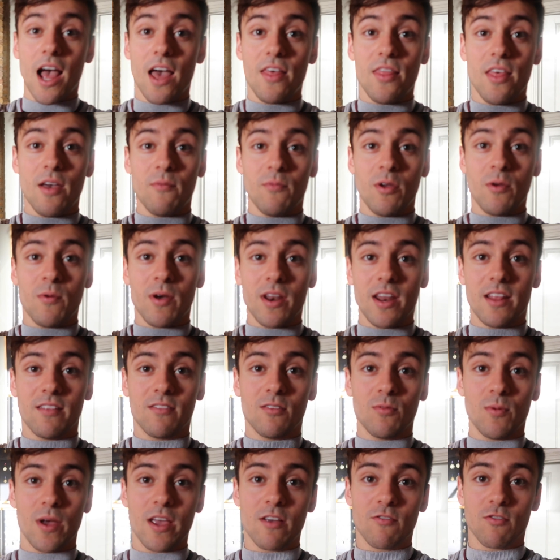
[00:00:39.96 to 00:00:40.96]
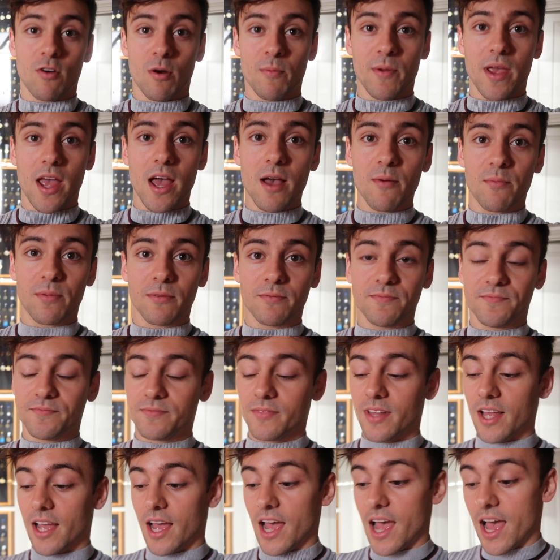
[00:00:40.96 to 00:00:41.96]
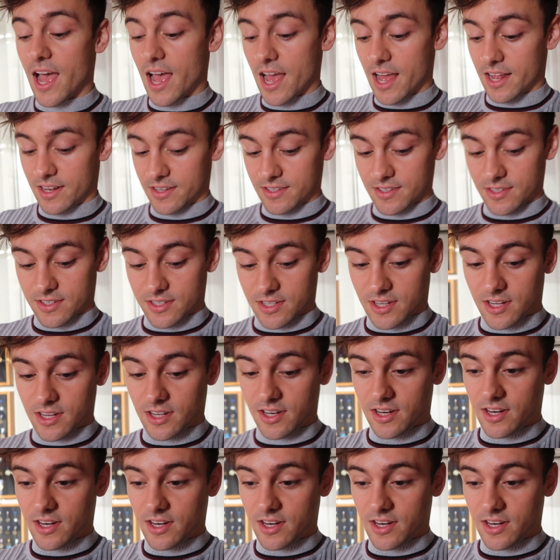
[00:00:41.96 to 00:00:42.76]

And then we went in to wake Robbie up. And